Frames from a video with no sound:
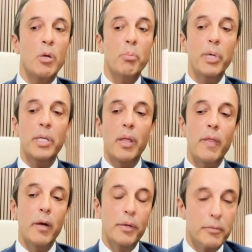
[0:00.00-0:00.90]
But
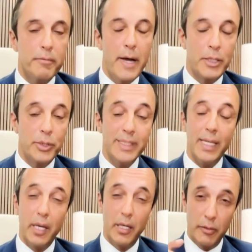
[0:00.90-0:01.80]
the other factor is,
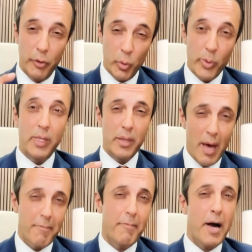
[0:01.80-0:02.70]
again, if you're within
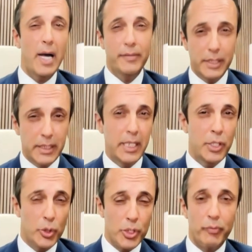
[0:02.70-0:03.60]
that 5 to 10
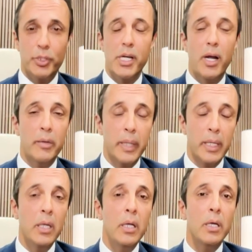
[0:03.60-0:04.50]
years of retiring,
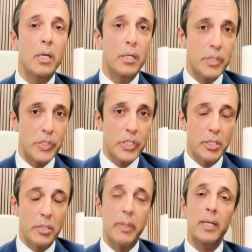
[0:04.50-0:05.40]

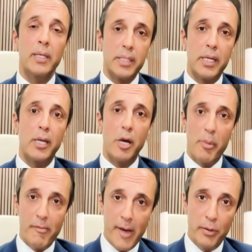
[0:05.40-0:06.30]
considering setting up a
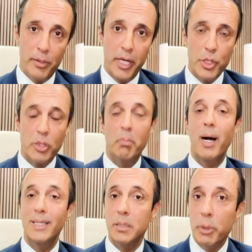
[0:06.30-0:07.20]
foundation,
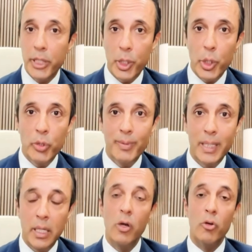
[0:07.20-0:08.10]
possibly an
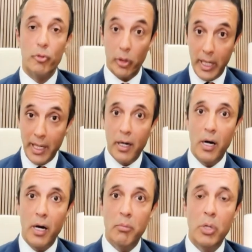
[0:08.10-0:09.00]
annuity for
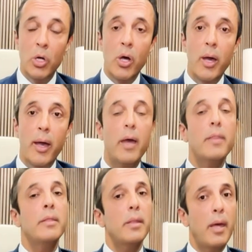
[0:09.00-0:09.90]
income,
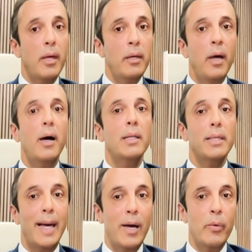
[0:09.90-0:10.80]
and then
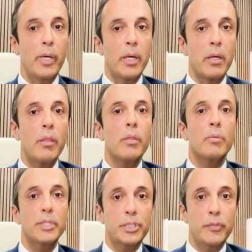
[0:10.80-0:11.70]
allowing the
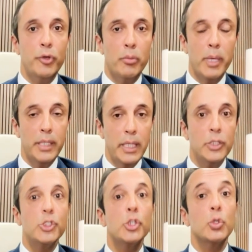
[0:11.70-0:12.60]
rest of your money
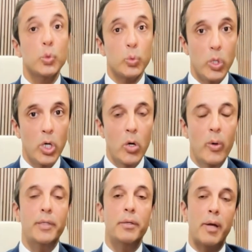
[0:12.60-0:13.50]
to grow
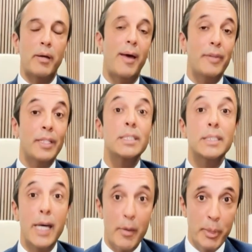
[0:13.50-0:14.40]
and you're not having to
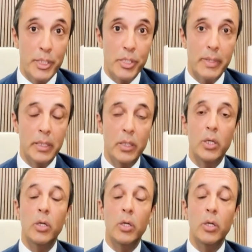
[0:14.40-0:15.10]
tap into it.